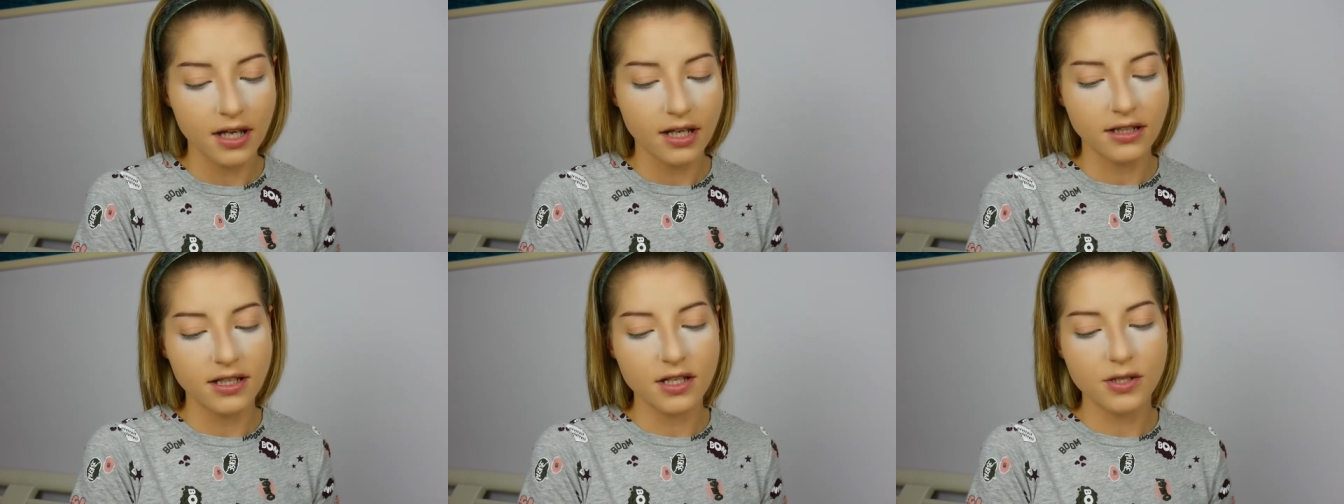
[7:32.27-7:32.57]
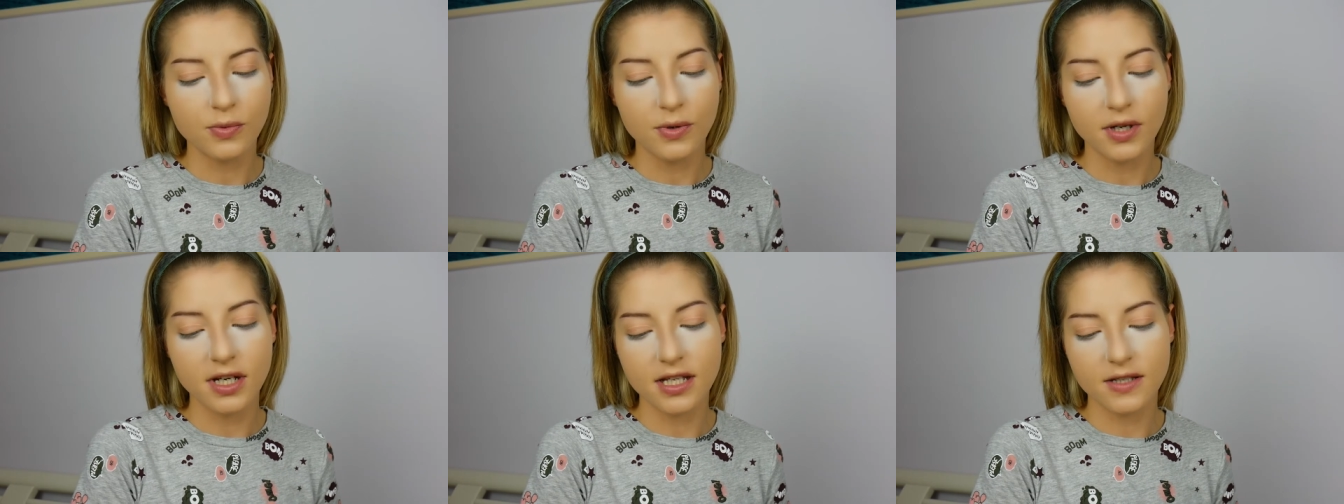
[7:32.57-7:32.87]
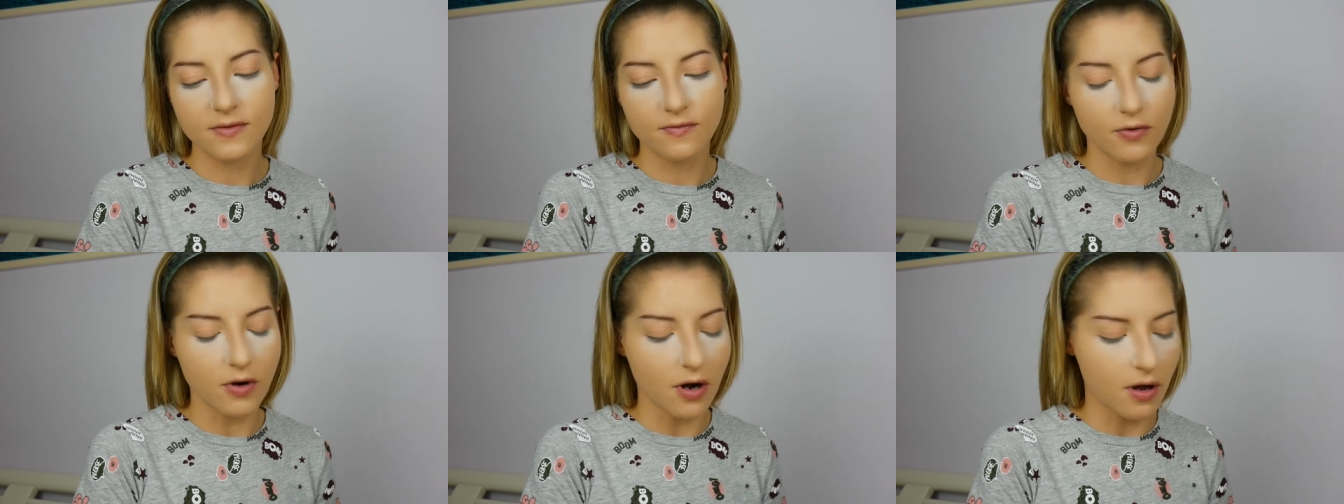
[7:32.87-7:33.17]
This one
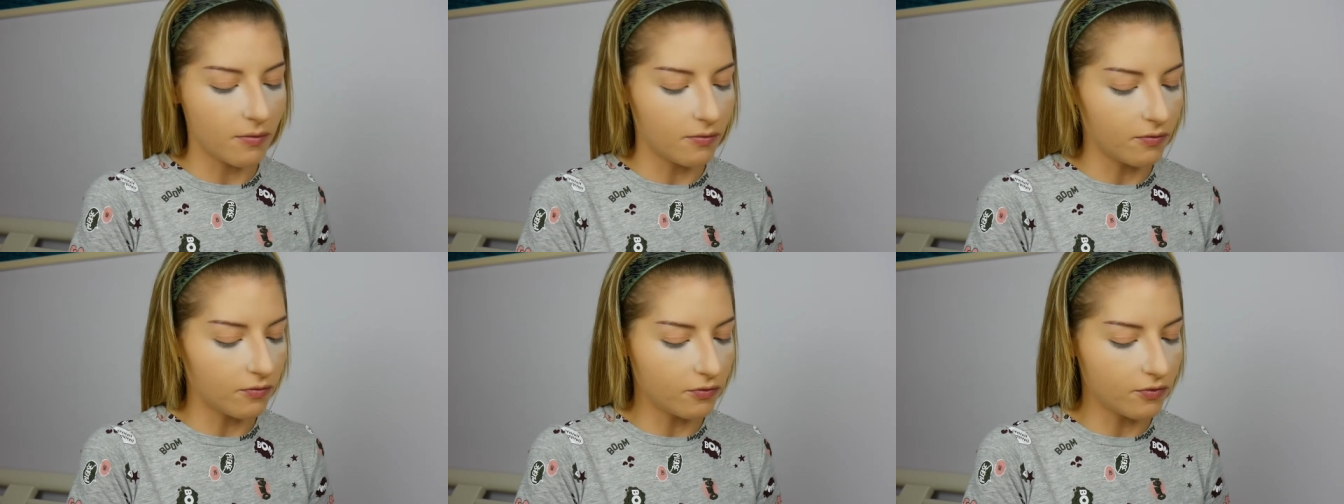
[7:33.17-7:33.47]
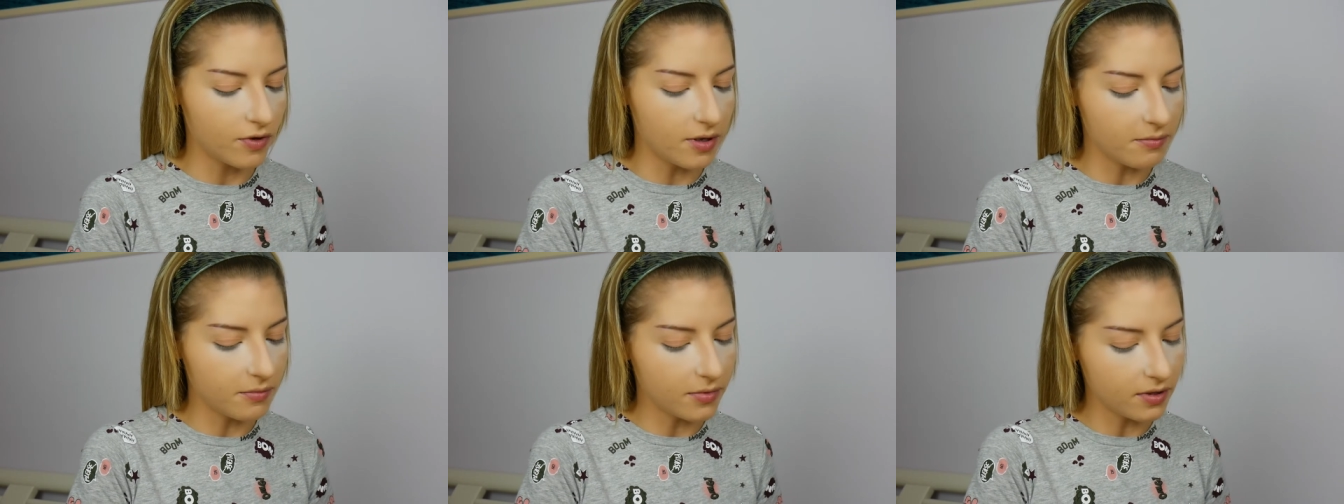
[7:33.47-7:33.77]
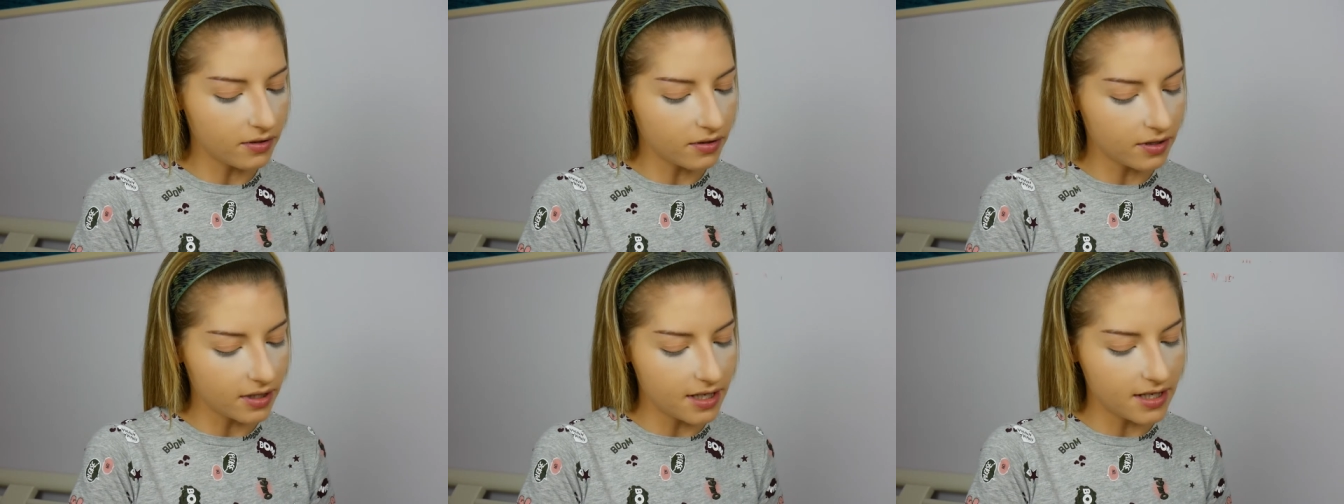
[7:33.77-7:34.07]
is from
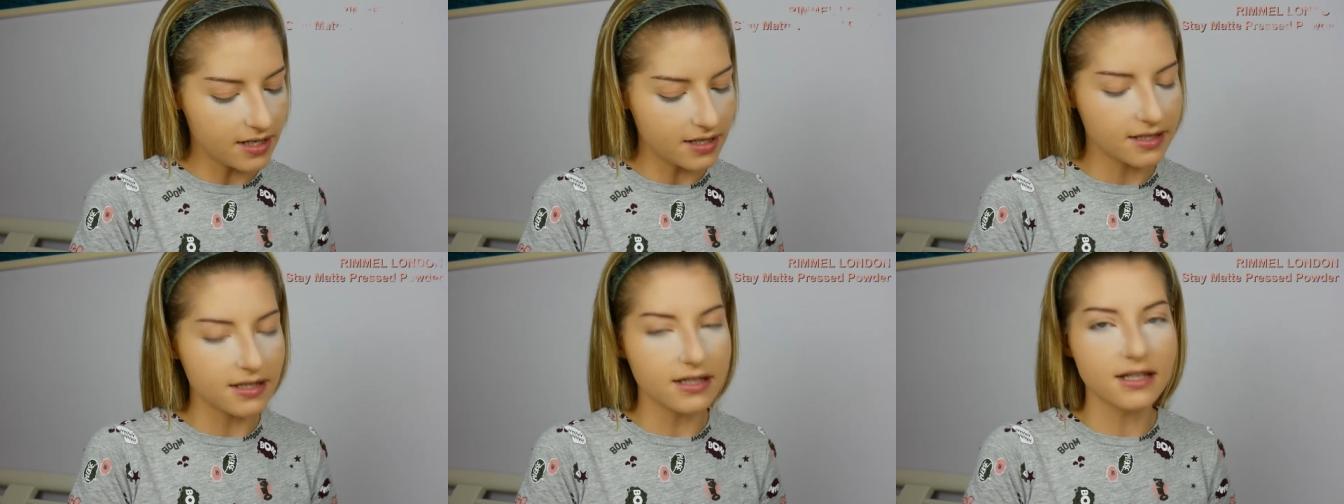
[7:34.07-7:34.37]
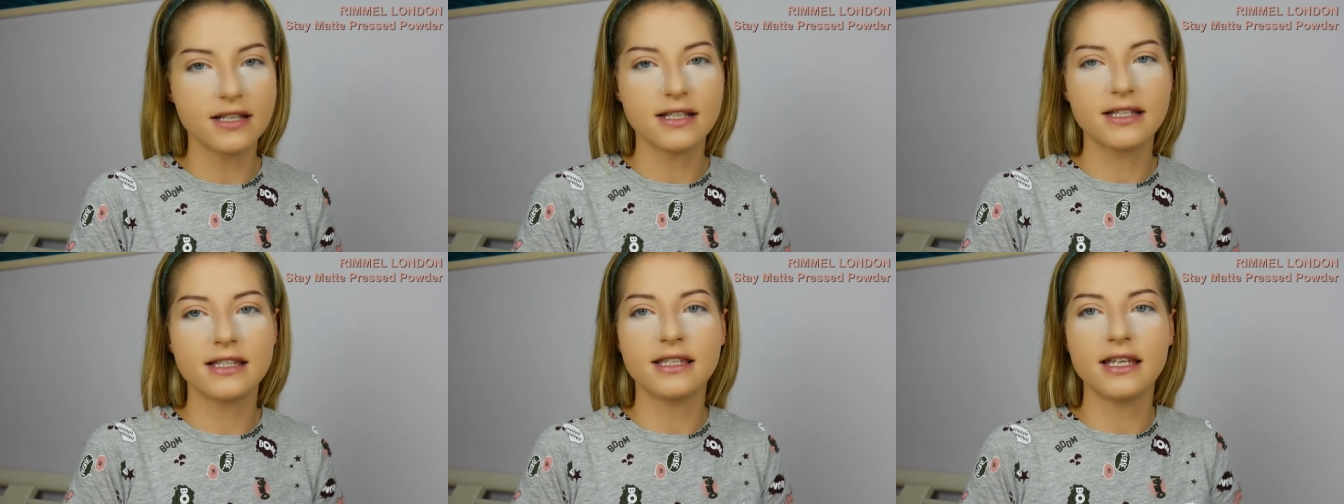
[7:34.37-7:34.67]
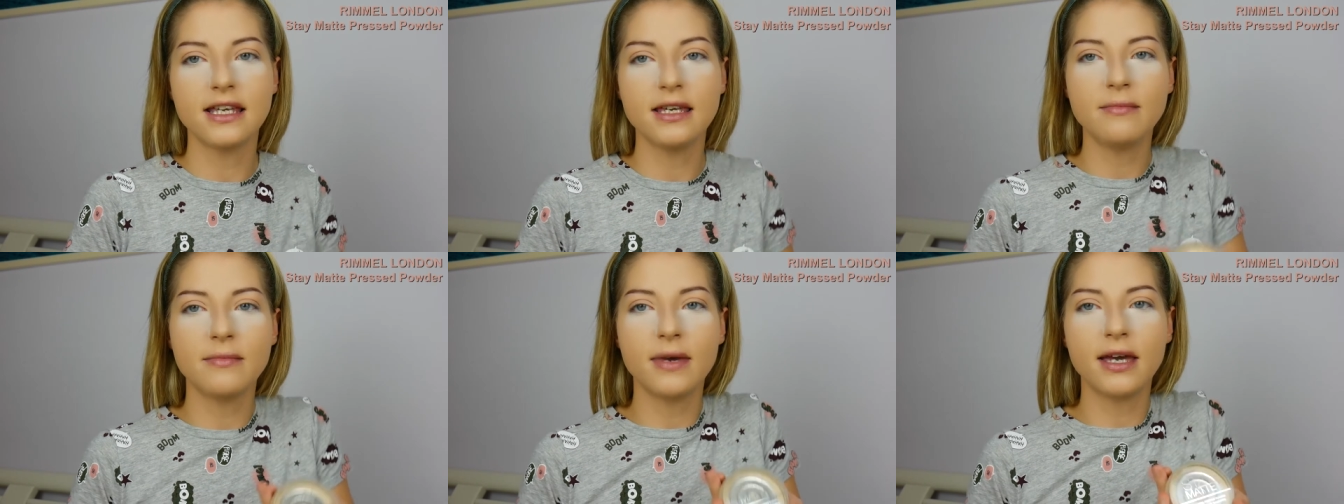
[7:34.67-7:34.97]
Rimmel, is the
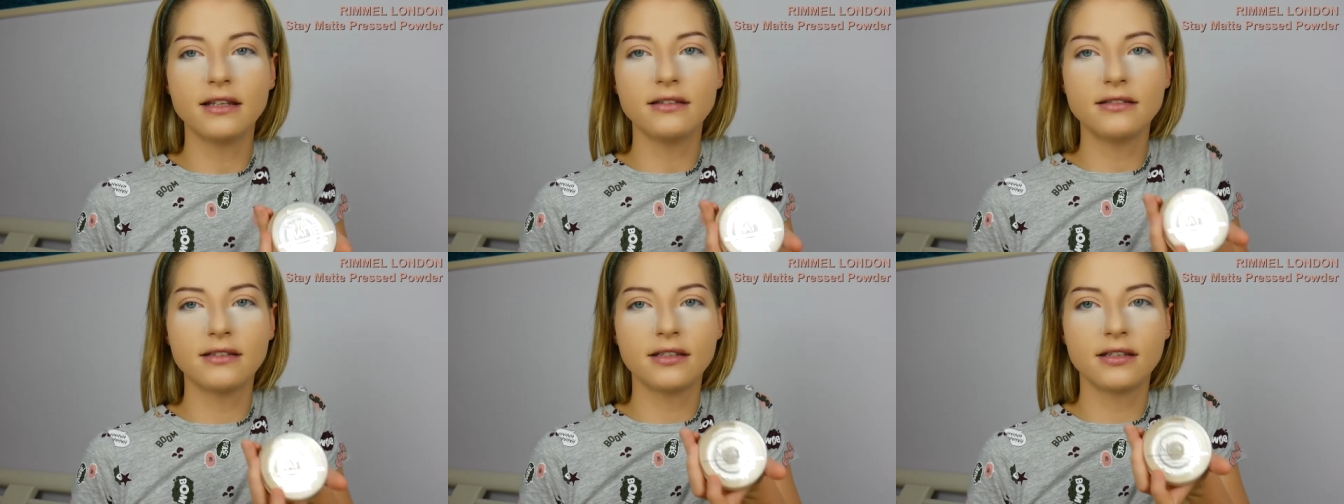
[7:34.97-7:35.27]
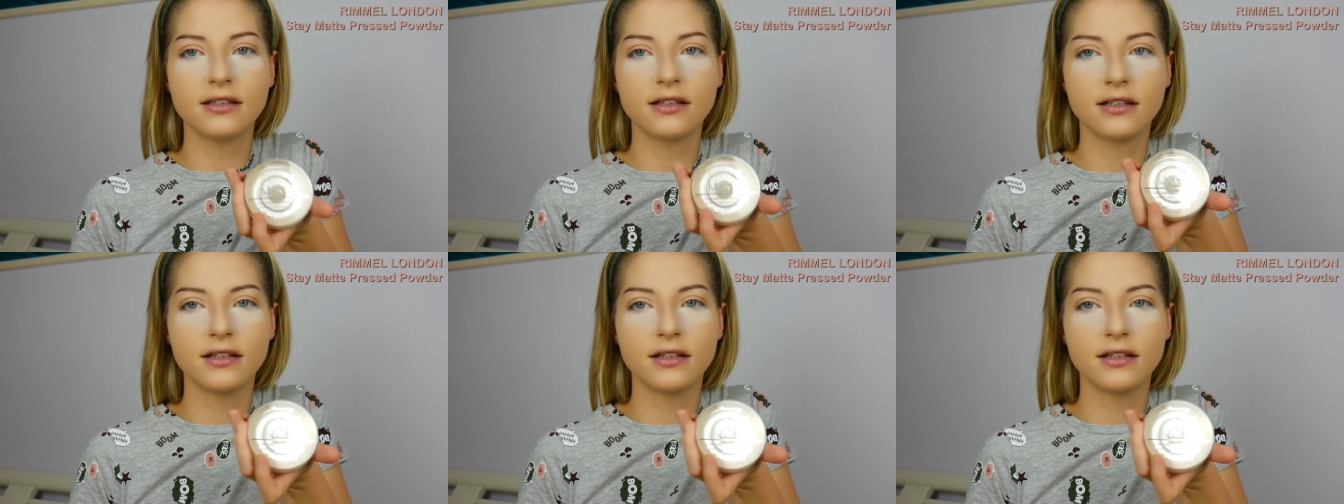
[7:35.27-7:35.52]
Stay Matte.